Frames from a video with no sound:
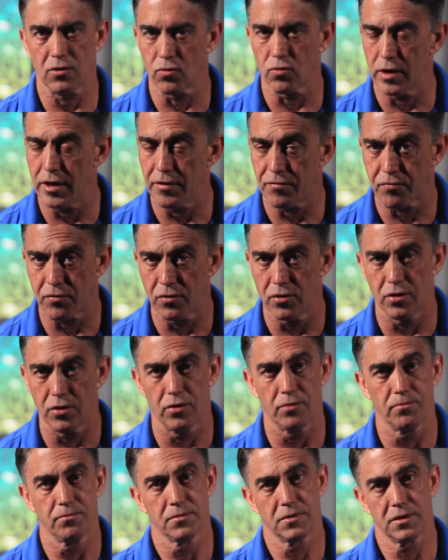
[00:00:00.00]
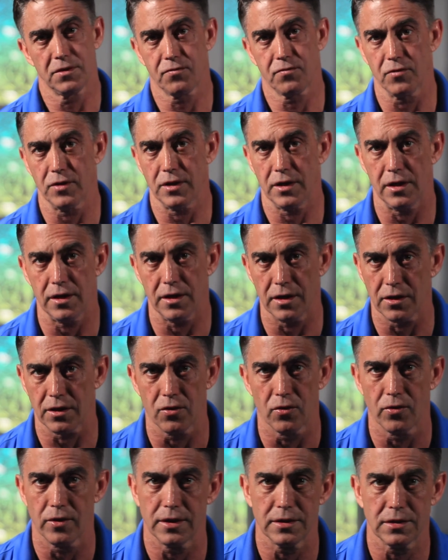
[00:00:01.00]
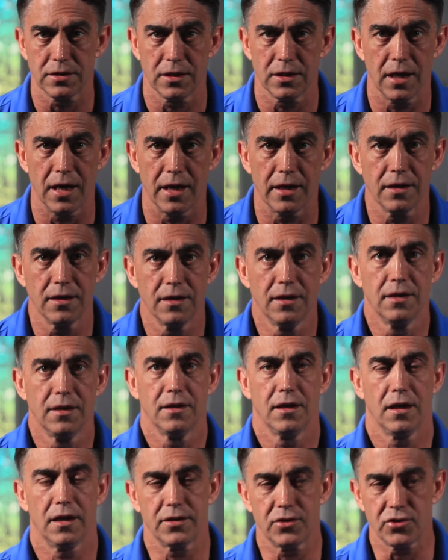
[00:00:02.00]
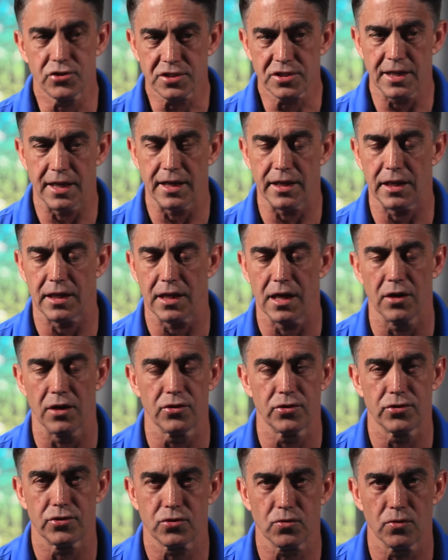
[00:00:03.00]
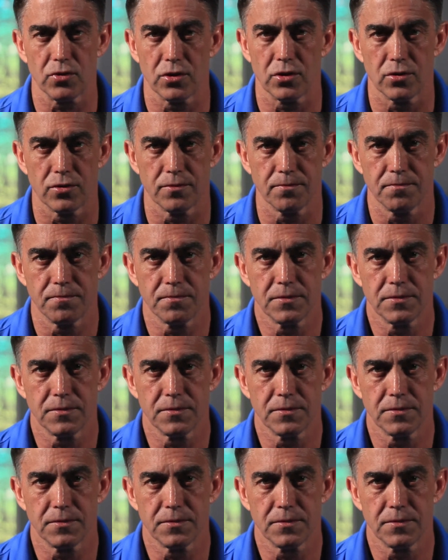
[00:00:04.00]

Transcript: grief room, if we need to go into that understanding others room,